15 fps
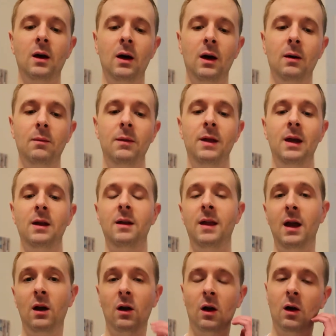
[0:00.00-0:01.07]
um, that
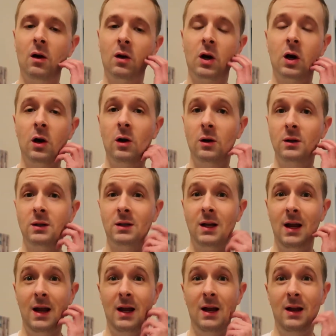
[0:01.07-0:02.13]
they are all cursed
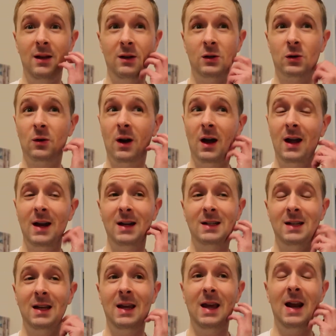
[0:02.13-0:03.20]
and trying
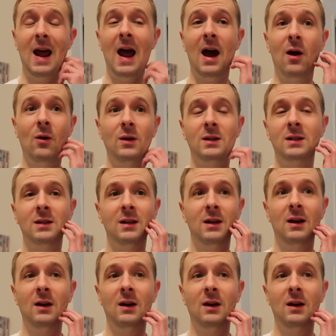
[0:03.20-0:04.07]
to get out,